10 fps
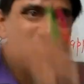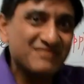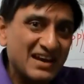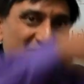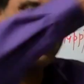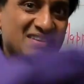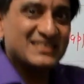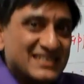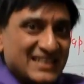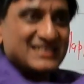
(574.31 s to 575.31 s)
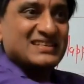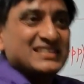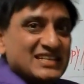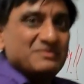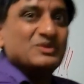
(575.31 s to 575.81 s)
5 different stages a
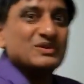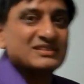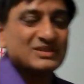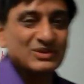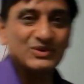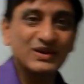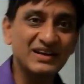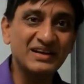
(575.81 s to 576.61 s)
team goes through